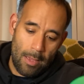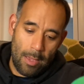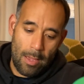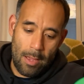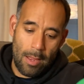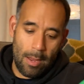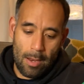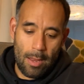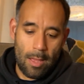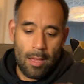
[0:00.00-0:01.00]

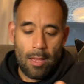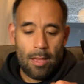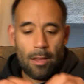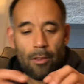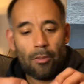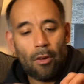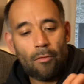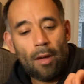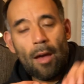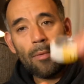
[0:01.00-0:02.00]
And here's our
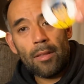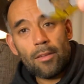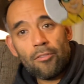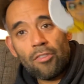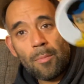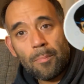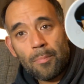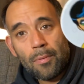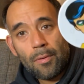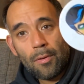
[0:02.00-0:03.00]
Robin chip,
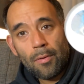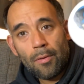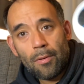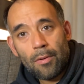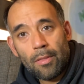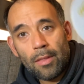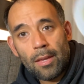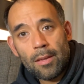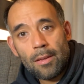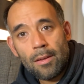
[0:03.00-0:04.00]
our
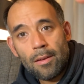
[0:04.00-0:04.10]
thing.